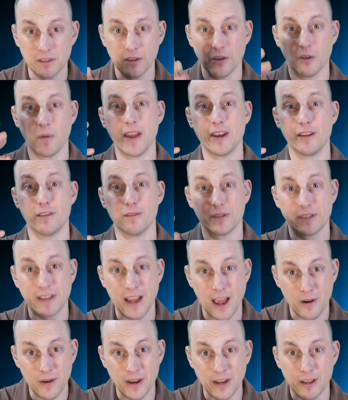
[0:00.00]
So head goes
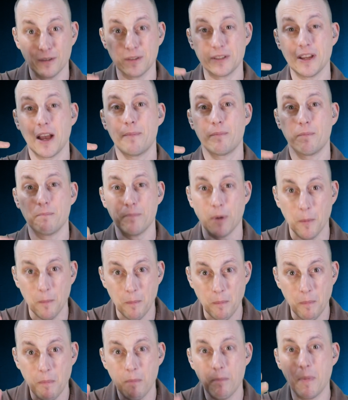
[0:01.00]
down, head goes up,
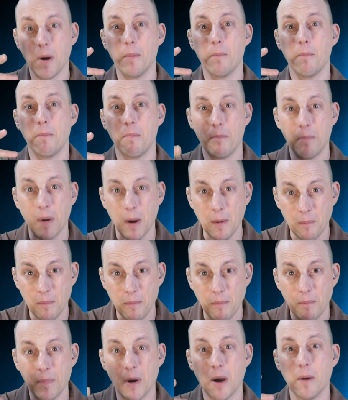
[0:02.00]
bump, bump, bump,
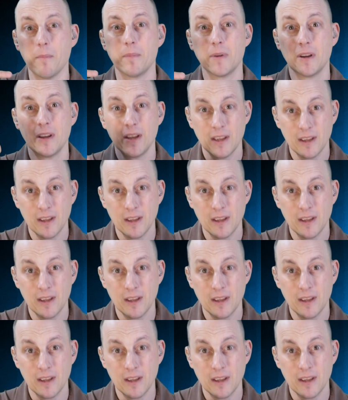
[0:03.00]
bump.